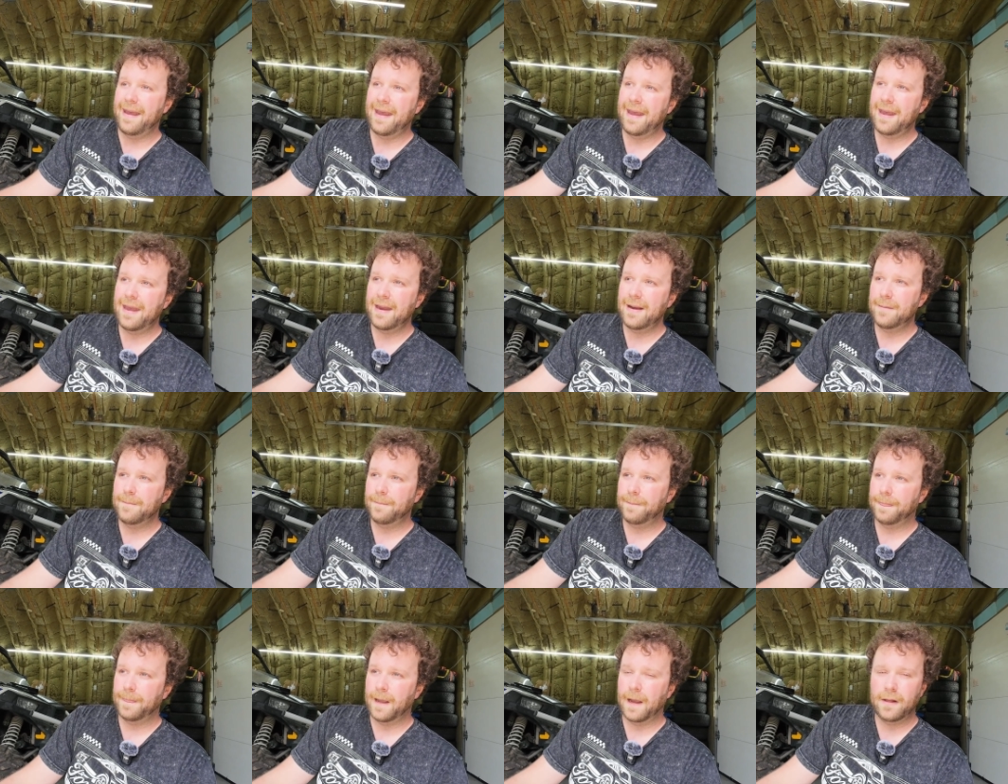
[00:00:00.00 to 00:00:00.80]
And
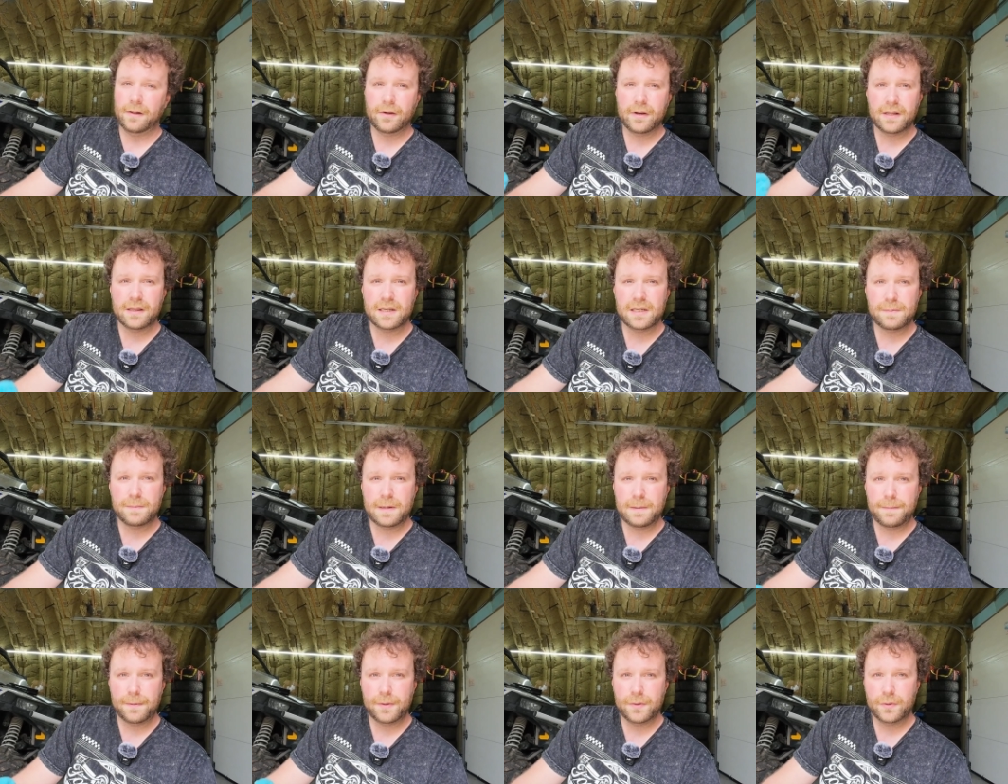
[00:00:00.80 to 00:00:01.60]
I look at these
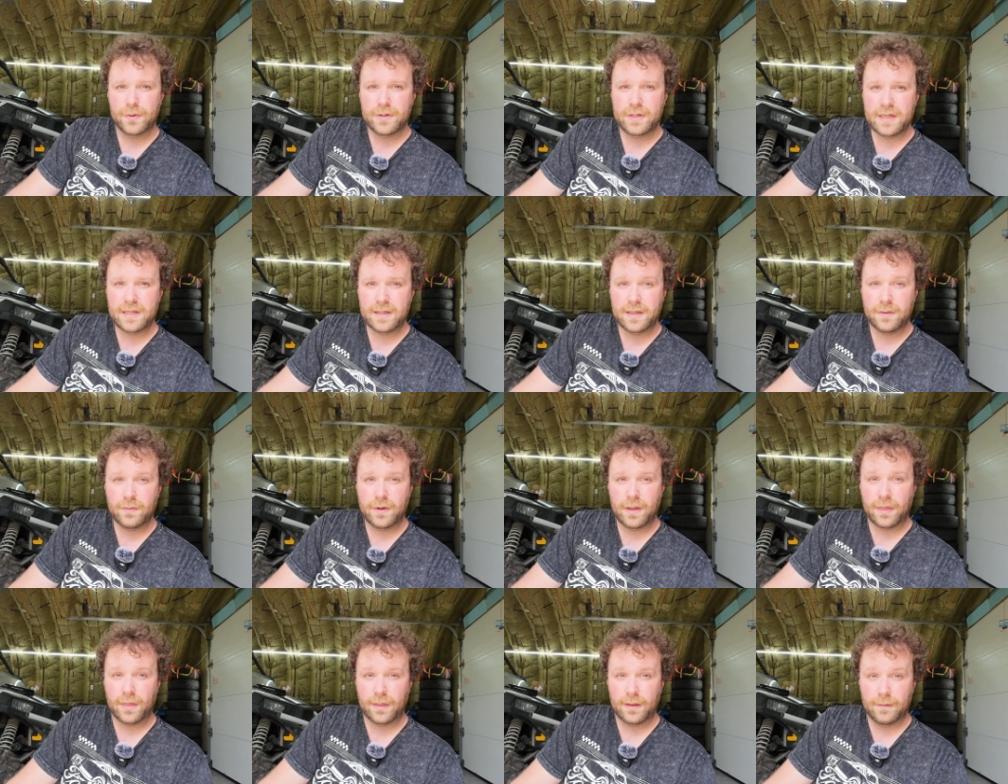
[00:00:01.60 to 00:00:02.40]
people who are dealing
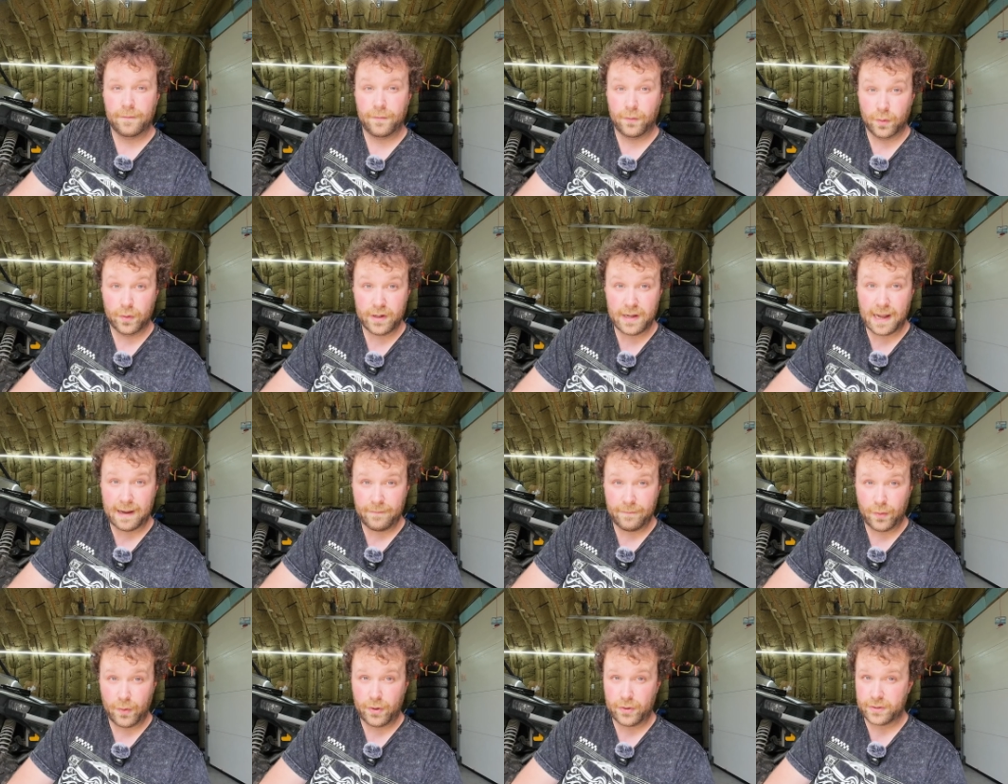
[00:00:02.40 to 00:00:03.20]
with
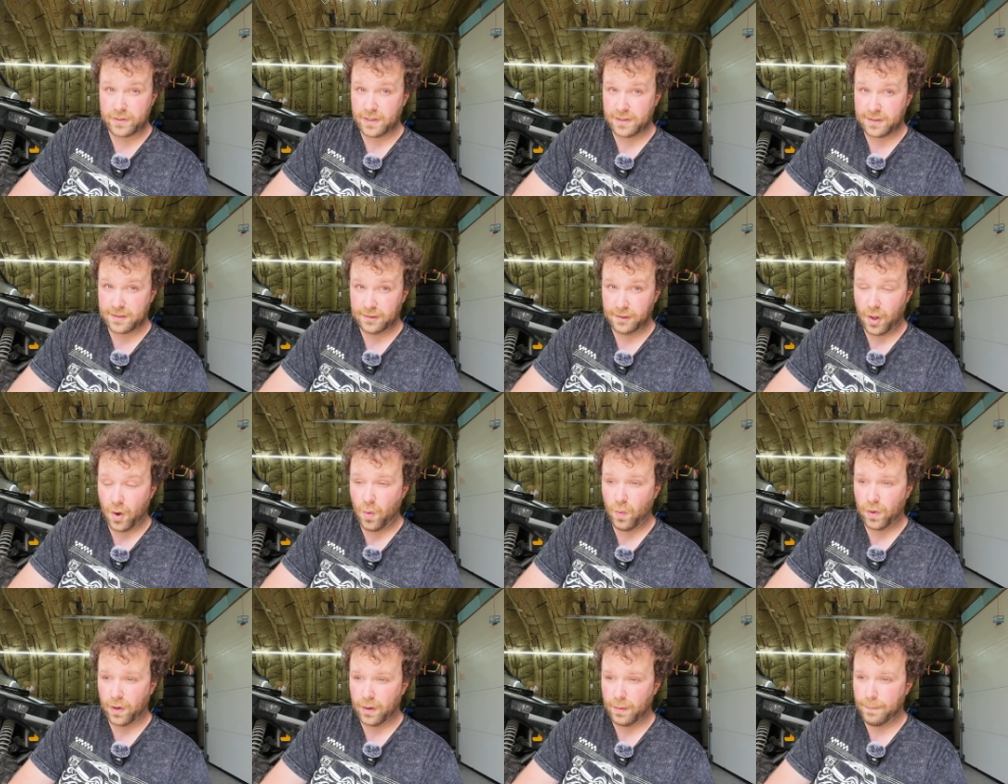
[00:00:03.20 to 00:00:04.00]
48 volts. It's
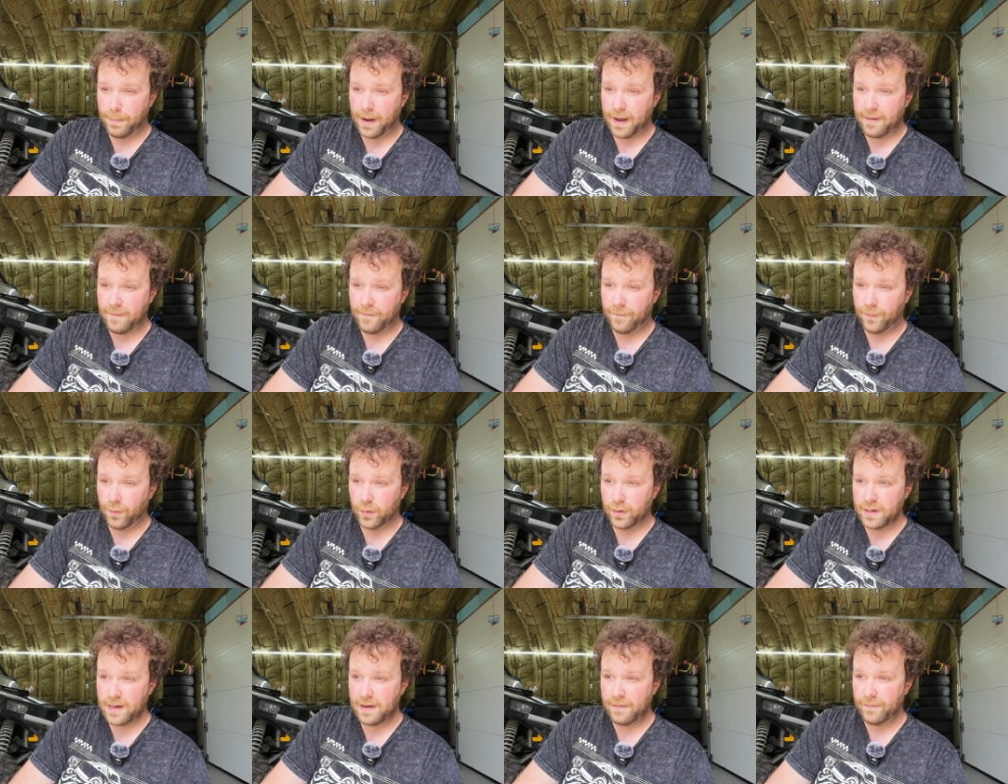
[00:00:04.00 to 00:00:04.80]
lower, but
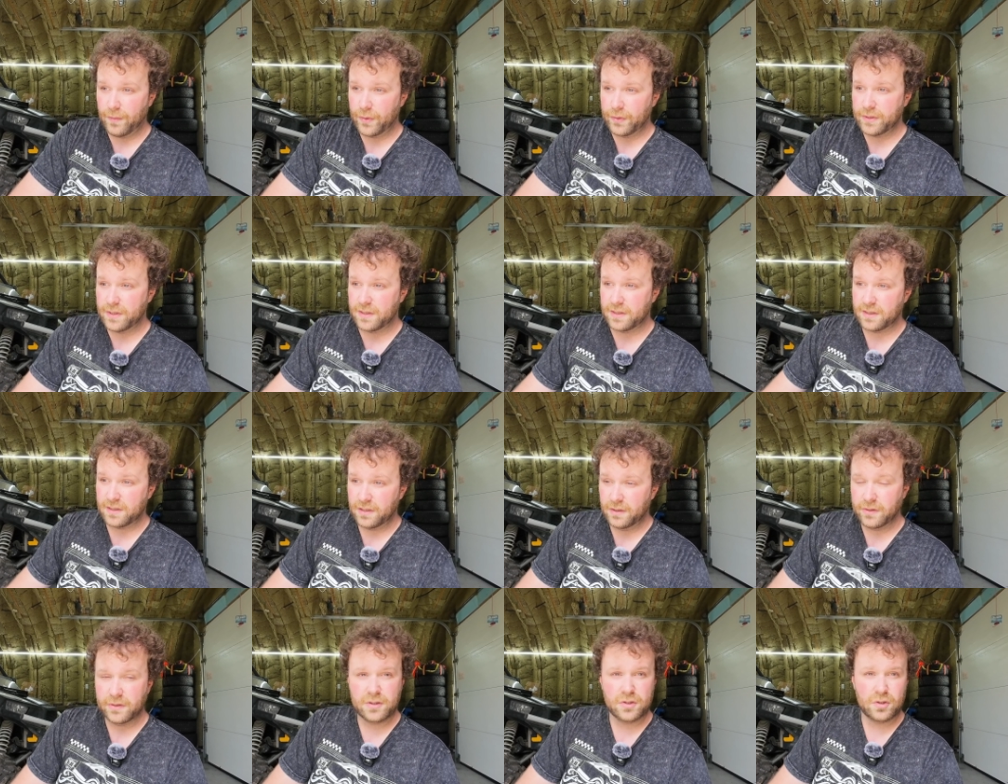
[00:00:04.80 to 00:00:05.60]
48 volts is
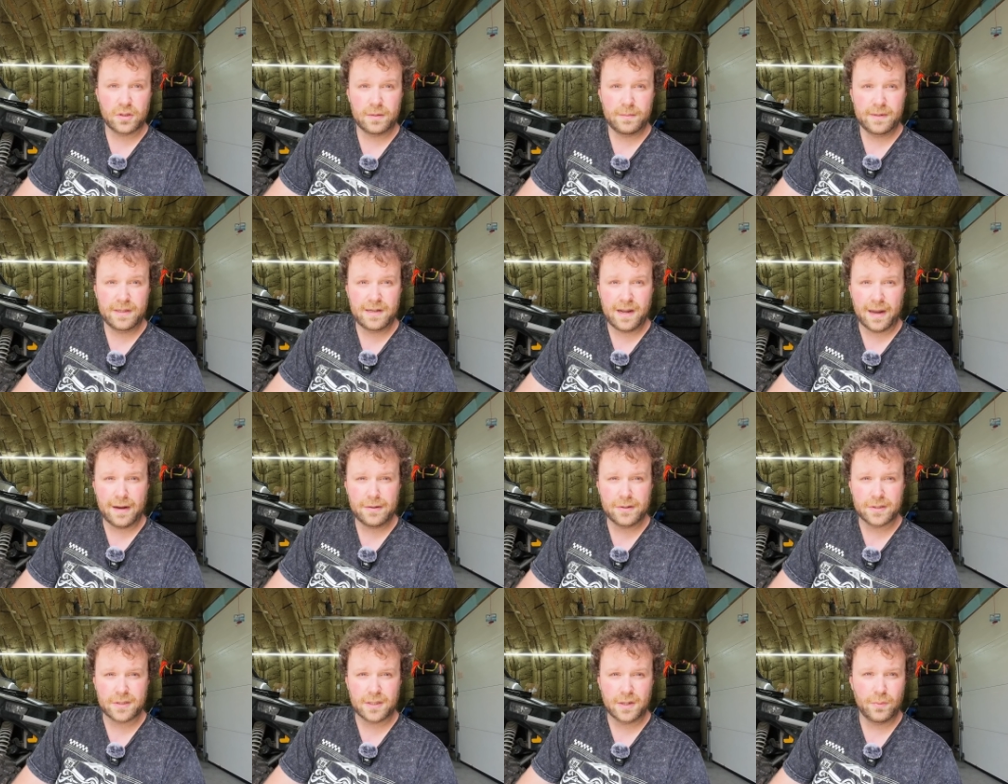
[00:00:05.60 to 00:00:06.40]
still extremely dangerous.